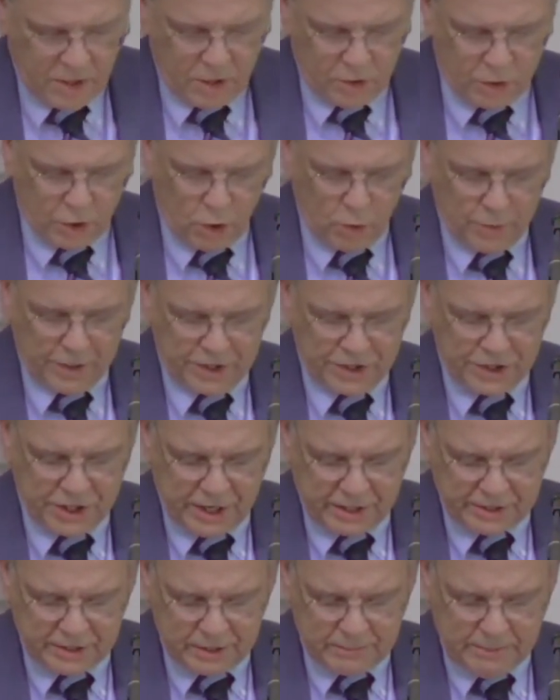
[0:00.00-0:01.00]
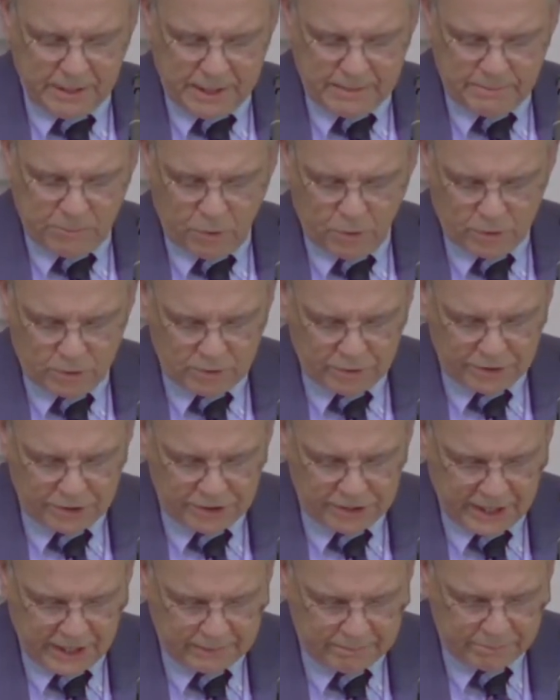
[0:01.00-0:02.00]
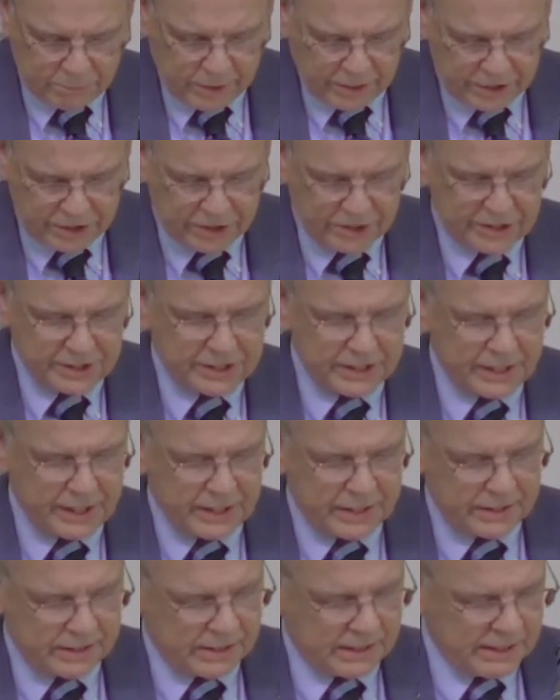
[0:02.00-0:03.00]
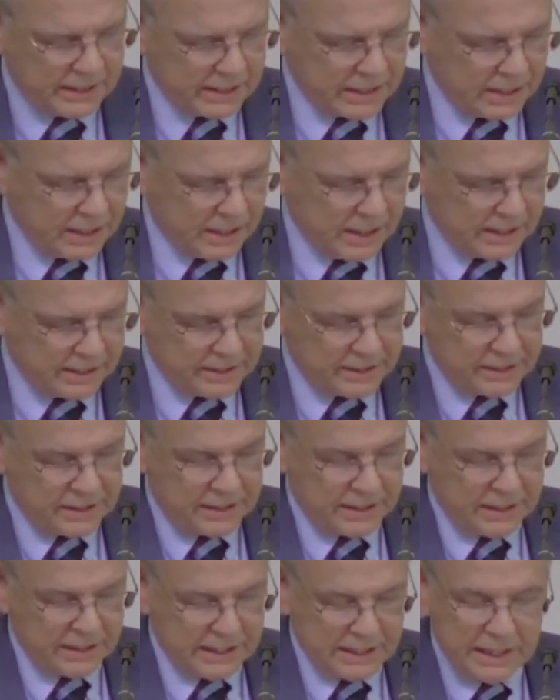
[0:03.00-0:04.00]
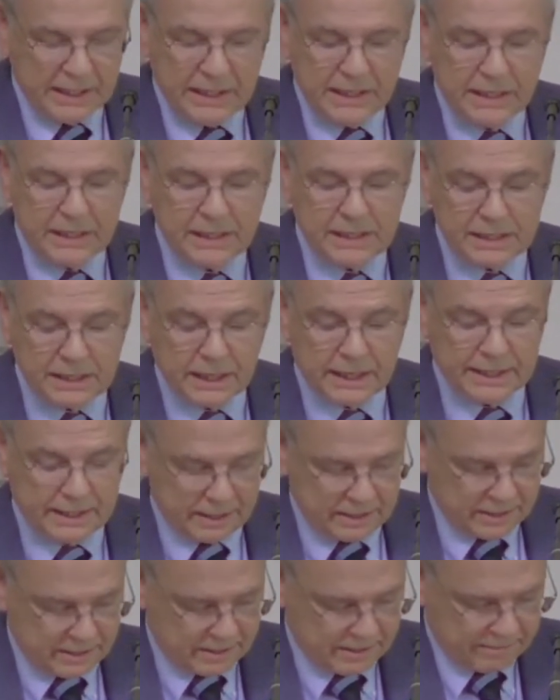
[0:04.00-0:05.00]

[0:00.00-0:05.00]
Though rejected by mortals, yet precious in God's sight.